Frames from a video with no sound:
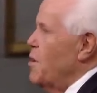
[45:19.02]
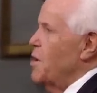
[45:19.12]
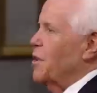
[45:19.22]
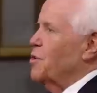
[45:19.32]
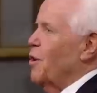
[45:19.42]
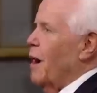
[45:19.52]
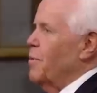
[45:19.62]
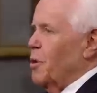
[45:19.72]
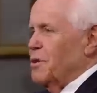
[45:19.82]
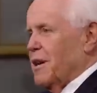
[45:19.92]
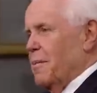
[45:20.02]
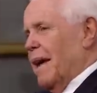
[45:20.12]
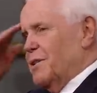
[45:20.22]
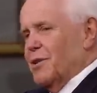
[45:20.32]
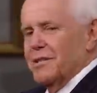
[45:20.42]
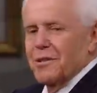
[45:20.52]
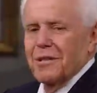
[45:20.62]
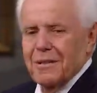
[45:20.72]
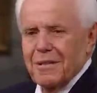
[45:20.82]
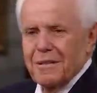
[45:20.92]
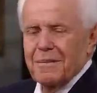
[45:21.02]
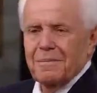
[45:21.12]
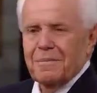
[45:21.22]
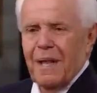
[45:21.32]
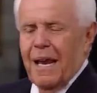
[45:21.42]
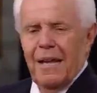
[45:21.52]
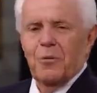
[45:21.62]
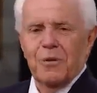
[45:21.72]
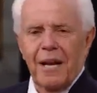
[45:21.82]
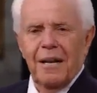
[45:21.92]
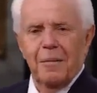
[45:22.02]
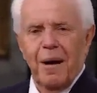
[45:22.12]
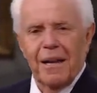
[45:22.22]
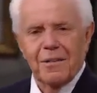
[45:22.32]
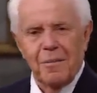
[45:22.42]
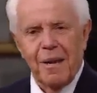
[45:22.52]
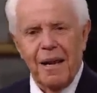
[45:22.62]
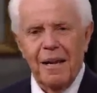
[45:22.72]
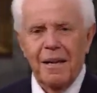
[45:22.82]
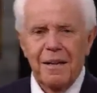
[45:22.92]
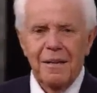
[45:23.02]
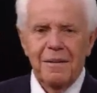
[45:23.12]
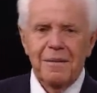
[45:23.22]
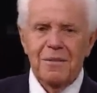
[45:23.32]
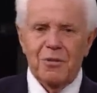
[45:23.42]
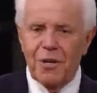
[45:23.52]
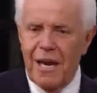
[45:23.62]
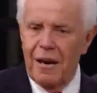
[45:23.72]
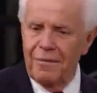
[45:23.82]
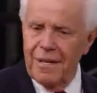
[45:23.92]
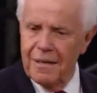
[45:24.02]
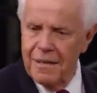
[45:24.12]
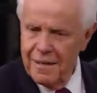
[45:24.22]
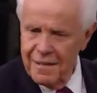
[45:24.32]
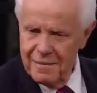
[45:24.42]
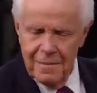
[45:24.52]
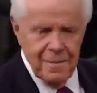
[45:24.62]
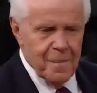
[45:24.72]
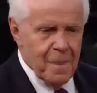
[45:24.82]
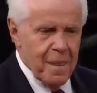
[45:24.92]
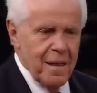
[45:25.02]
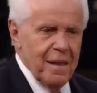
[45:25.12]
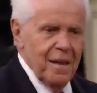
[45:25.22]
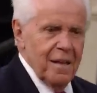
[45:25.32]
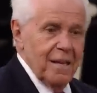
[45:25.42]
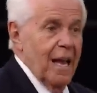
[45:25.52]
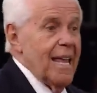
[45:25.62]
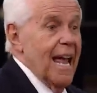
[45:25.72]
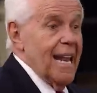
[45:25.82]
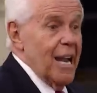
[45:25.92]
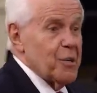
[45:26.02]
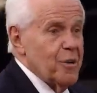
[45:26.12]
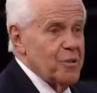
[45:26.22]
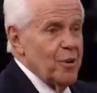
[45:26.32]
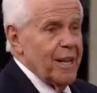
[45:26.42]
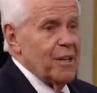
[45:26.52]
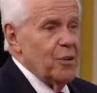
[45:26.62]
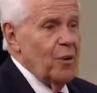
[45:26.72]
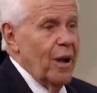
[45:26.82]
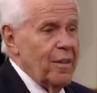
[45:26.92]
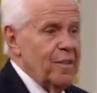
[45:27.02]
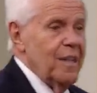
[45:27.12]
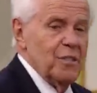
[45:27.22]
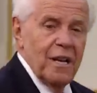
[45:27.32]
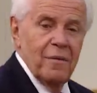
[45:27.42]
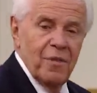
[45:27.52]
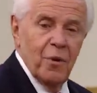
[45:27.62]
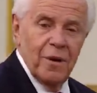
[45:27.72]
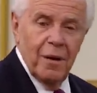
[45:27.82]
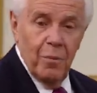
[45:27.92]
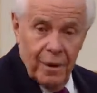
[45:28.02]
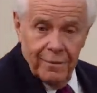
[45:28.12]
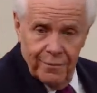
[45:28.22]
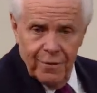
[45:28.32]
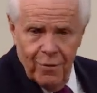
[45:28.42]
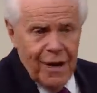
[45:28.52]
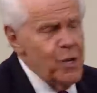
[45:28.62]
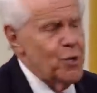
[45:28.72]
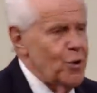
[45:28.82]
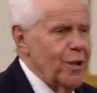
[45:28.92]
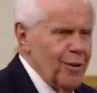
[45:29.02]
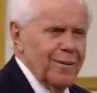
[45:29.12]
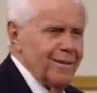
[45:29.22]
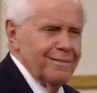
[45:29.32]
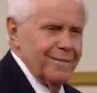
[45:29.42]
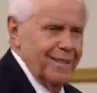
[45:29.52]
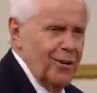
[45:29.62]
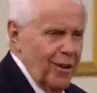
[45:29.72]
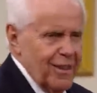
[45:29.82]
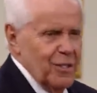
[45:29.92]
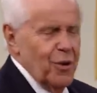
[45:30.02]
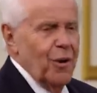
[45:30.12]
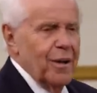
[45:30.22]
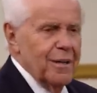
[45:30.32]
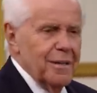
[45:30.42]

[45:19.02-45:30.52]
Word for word: Yes, sir, I'm yours to command, Jesus. I ain't gonna tell anybody something like that. Took care of it. Now they had extra so they could do other things they never thought they would, would run into, you know, you know how things are.